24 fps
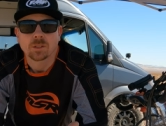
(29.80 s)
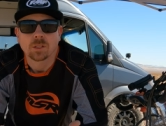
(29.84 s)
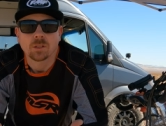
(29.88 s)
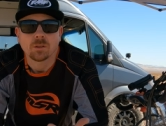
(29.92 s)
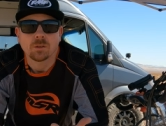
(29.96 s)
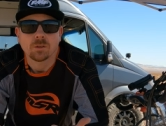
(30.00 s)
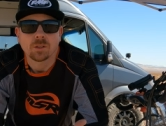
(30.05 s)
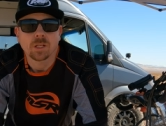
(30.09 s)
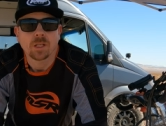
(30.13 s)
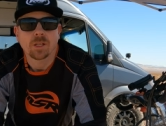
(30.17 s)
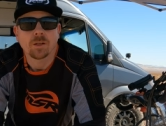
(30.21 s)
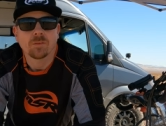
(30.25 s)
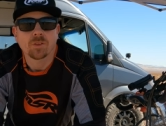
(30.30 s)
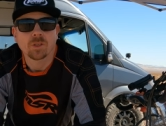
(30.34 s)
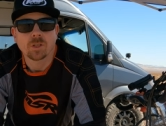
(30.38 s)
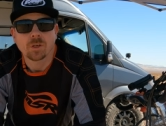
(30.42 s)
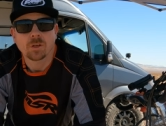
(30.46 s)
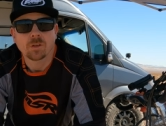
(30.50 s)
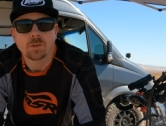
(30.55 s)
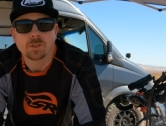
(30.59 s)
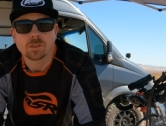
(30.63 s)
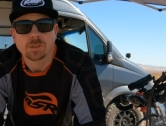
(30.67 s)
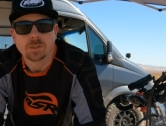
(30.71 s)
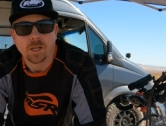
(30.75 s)
So even
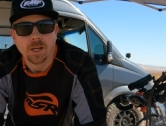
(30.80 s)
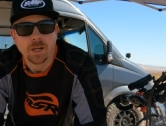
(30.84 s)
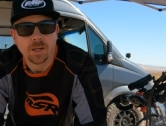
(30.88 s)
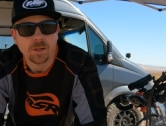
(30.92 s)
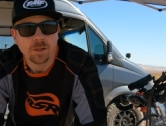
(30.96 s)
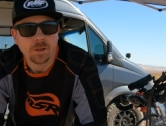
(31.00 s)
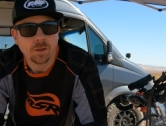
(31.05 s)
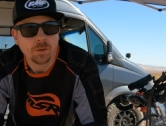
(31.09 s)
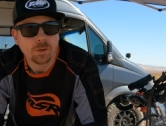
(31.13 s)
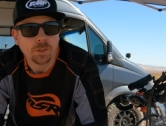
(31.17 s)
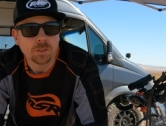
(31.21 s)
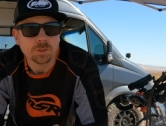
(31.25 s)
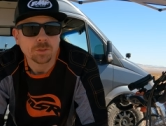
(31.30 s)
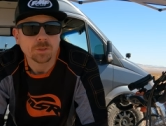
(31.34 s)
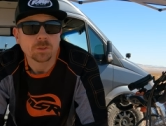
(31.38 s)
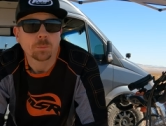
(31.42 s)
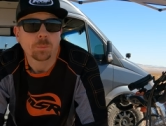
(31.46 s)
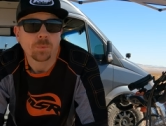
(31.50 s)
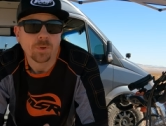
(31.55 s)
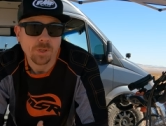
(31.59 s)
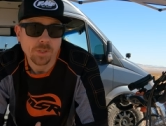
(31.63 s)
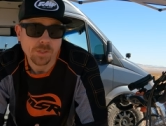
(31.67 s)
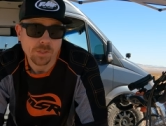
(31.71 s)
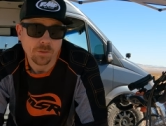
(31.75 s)
though the Skydio is
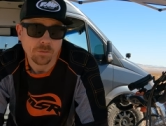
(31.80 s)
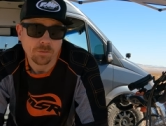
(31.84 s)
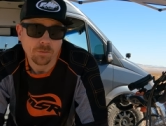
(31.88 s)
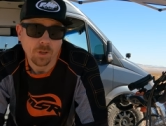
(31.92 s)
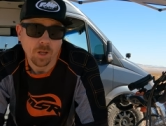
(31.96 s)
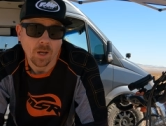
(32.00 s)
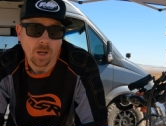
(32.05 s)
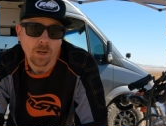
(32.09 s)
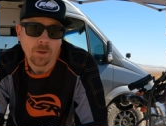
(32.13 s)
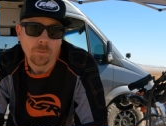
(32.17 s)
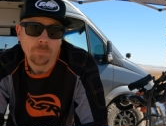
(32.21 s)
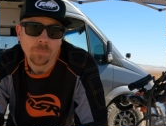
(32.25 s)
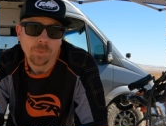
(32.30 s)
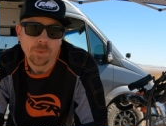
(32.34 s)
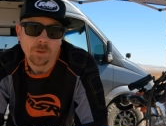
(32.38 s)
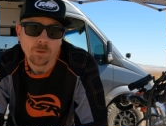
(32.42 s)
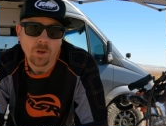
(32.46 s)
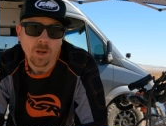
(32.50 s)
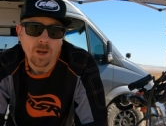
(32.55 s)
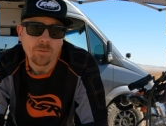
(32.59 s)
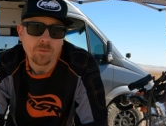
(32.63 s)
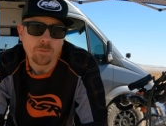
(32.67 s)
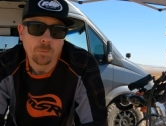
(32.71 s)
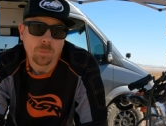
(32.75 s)
super easy to fly,
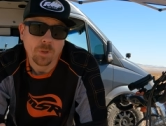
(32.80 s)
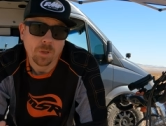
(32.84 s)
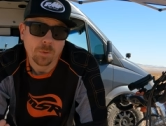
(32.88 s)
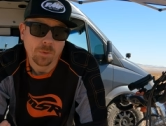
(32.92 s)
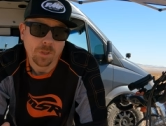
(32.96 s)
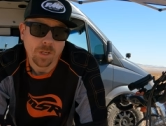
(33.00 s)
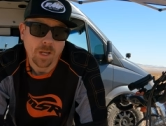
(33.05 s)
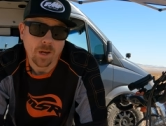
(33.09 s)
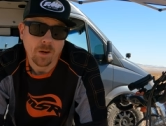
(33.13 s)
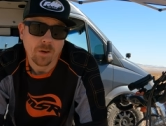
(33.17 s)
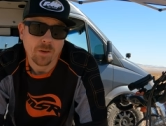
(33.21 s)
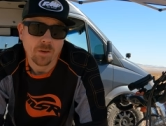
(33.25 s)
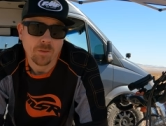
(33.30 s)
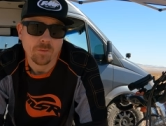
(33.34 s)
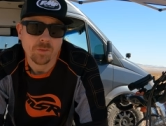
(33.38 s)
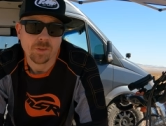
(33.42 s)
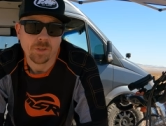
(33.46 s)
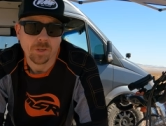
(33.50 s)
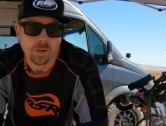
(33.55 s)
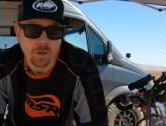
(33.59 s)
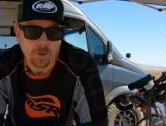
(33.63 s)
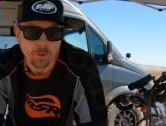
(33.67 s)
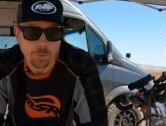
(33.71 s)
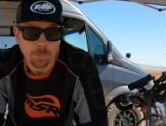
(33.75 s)
you have to be able to carry
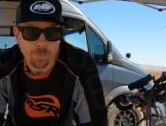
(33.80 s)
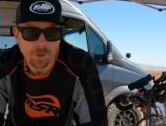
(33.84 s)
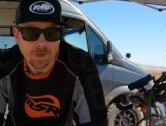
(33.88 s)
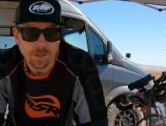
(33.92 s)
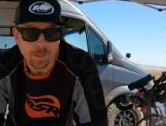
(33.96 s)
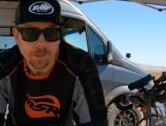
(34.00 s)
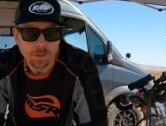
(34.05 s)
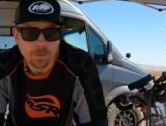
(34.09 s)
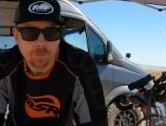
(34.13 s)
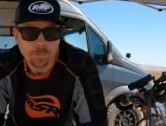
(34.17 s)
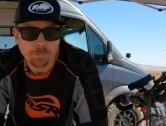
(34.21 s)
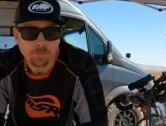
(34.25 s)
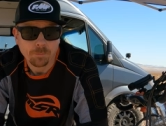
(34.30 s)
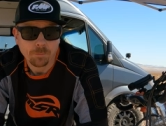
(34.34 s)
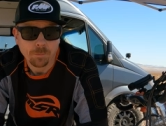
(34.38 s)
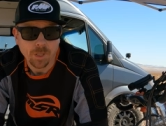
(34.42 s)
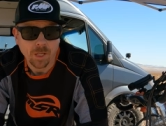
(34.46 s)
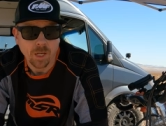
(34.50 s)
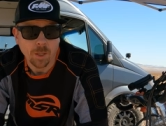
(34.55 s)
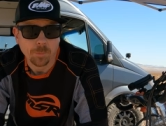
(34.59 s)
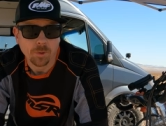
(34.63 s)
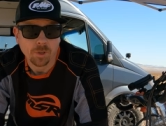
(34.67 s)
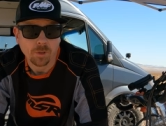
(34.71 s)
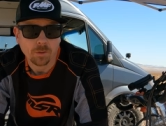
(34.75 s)
everything on your bike.
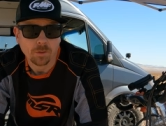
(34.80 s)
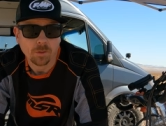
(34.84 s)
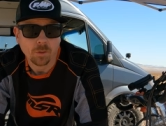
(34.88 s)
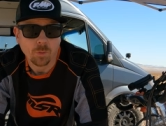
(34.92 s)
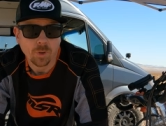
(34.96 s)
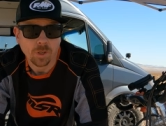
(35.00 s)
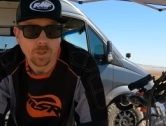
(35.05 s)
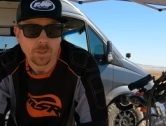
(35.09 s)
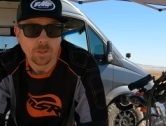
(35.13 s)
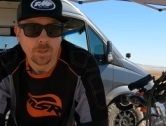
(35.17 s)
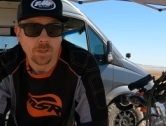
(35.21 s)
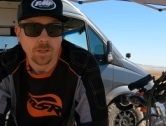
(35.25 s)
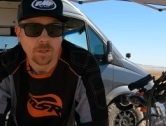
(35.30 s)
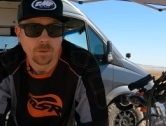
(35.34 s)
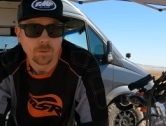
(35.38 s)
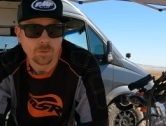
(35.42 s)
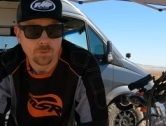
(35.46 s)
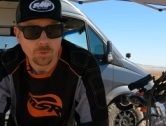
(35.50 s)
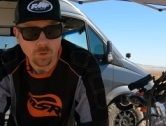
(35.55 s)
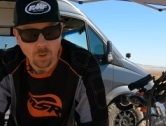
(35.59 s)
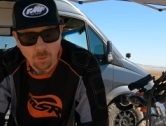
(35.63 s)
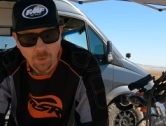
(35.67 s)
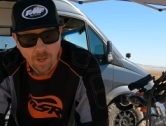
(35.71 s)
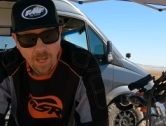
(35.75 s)
Being able to quickly get
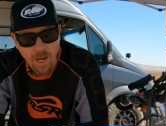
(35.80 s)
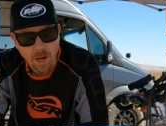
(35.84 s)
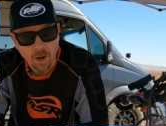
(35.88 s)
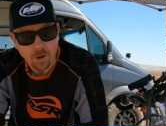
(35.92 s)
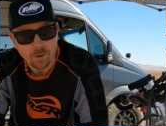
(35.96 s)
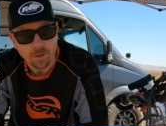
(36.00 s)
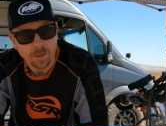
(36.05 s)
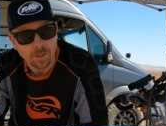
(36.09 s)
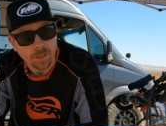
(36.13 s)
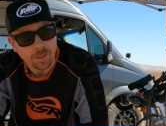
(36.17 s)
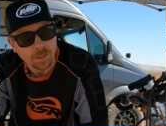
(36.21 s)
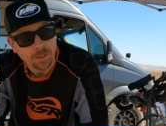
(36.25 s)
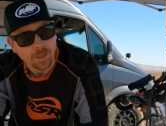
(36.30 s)
the drone out